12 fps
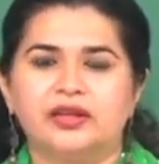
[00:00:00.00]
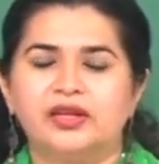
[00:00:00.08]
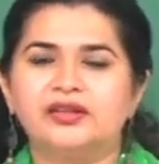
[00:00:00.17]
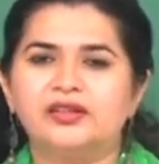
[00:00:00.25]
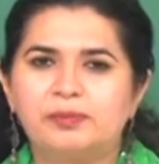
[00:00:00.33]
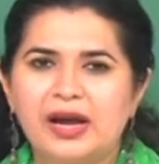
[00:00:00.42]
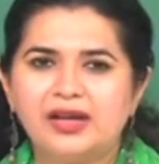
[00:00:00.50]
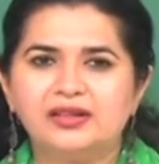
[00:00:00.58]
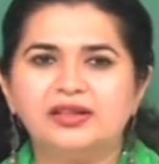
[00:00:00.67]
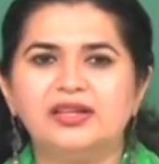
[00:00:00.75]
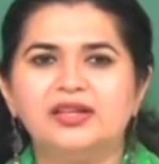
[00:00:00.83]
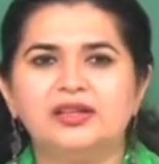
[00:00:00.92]
It is
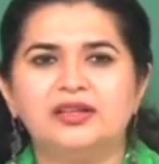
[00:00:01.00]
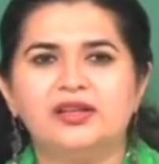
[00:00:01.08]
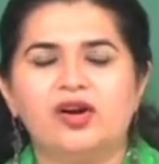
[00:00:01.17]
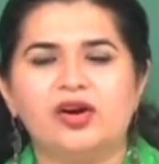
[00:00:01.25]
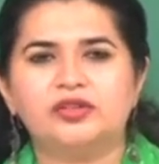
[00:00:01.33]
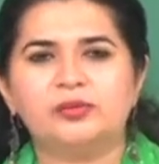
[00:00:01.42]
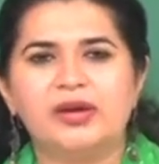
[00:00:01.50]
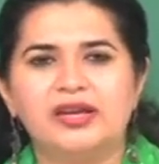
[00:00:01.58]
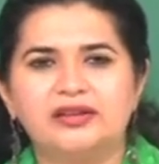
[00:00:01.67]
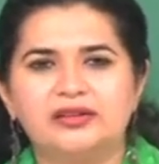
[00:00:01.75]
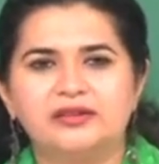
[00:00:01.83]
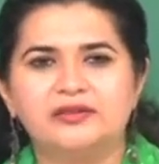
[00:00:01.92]
partly
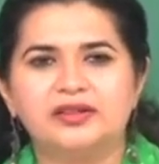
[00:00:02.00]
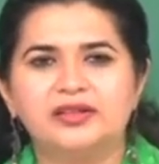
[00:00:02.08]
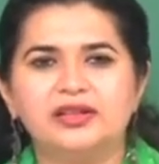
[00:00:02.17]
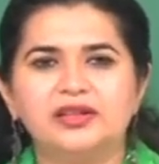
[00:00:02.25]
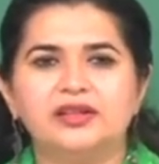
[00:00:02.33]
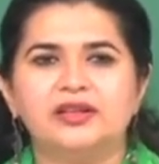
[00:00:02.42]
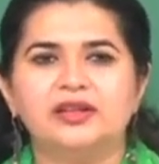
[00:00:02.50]
autobiographical,